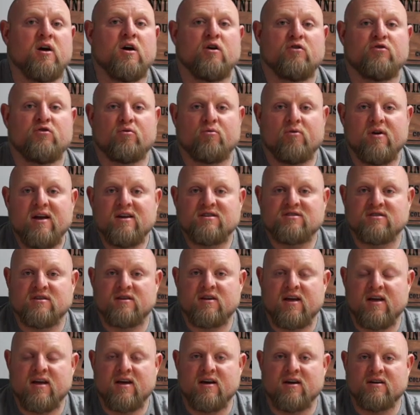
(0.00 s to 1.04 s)
The reason
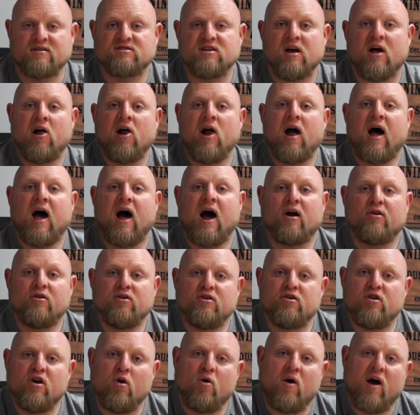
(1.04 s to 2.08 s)
is how do you
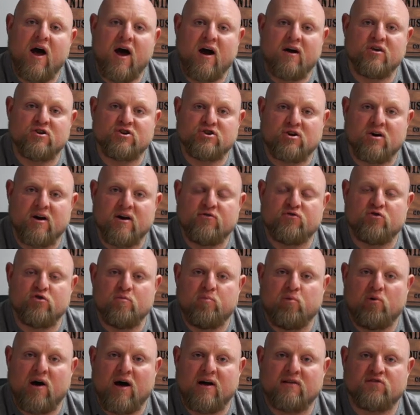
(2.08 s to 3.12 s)
know how to train through
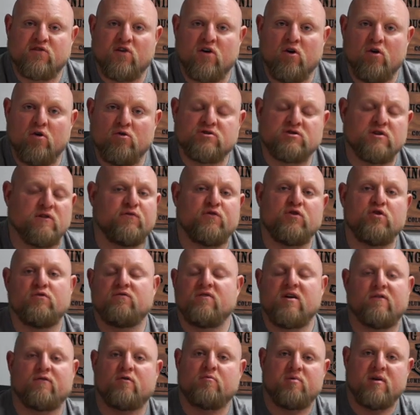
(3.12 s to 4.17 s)
plateaus if you've
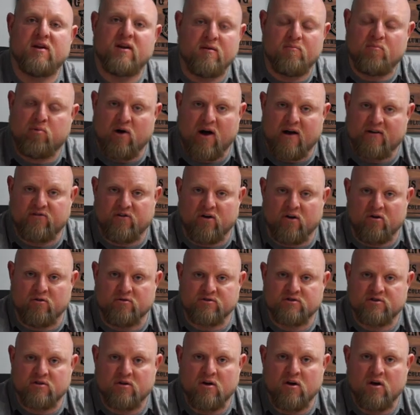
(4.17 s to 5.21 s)
never been in
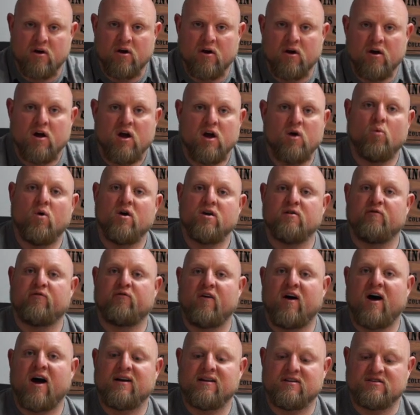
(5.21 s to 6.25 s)
plateaus? And what you
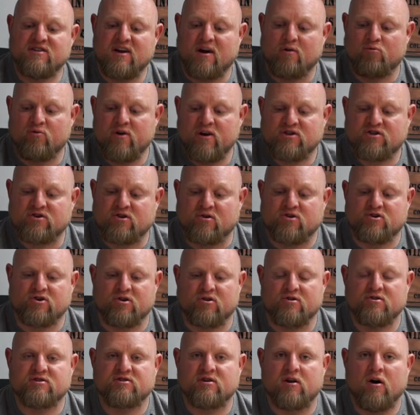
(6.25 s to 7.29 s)
find is that
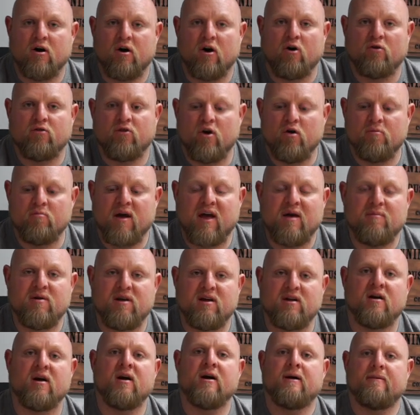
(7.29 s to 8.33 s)
researchers, although
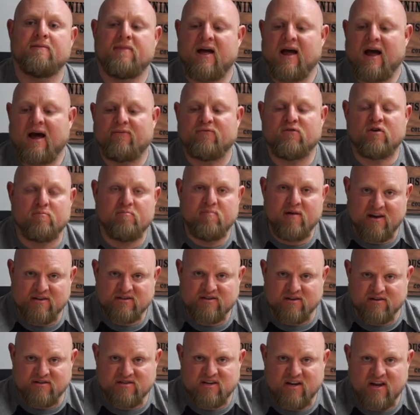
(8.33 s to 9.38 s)
maybe they have their best
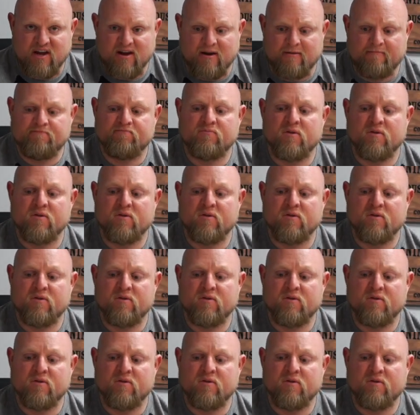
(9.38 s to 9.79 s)
intent